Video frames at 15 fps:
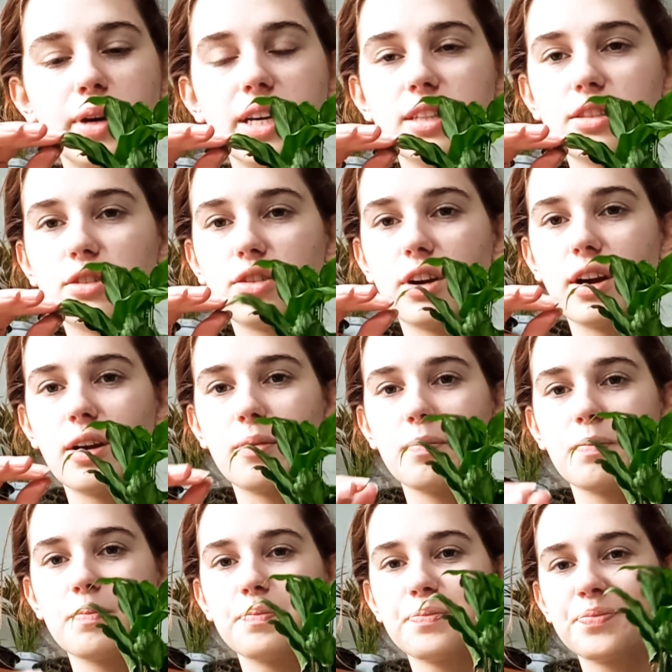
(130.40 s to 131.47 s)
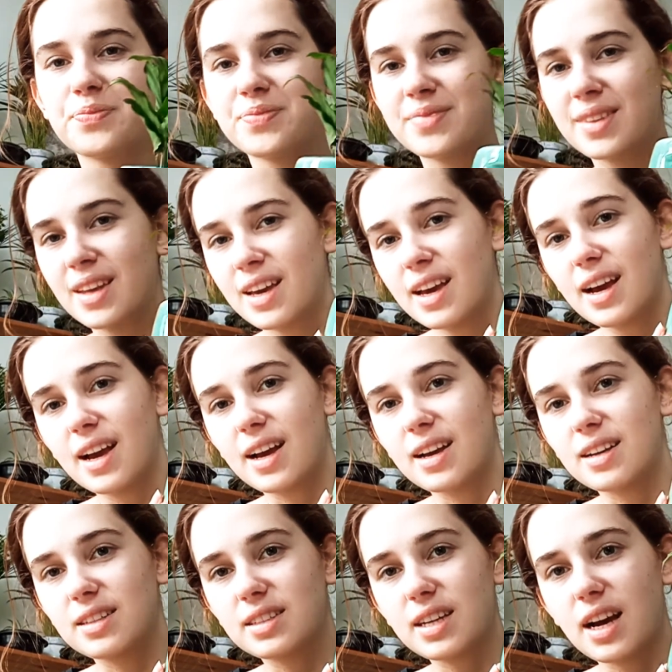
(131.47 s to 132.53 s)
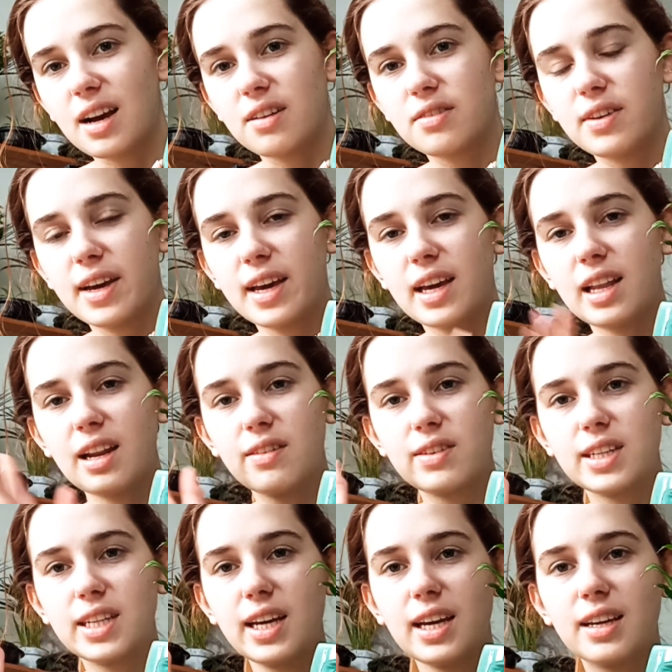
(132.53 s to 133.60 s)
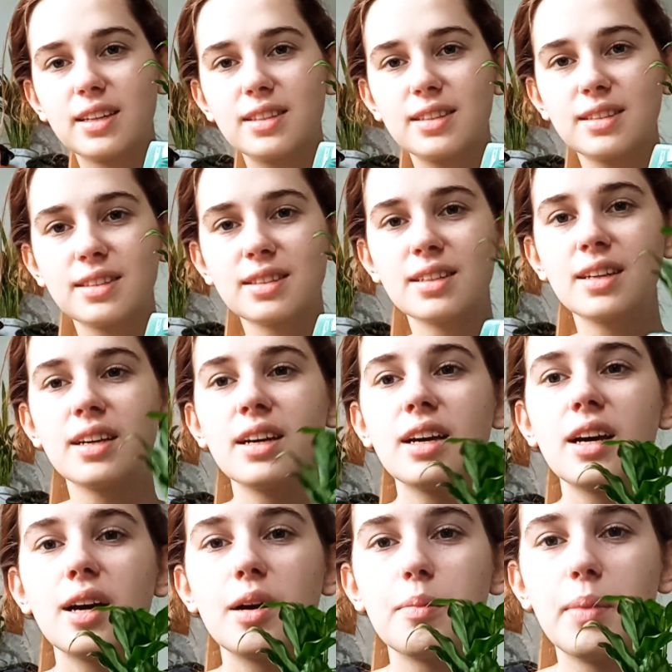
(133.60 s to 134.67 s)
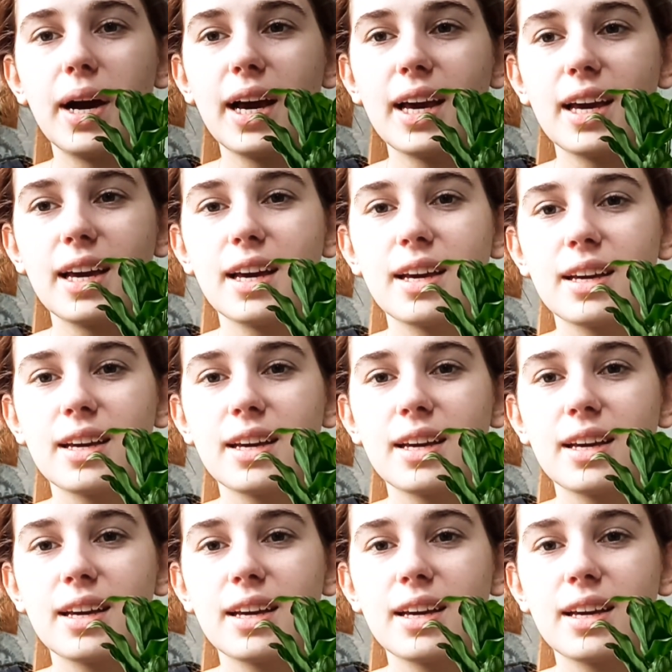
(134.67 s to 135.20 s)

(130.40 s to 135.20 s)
Instagram and have a lovely day. Bye.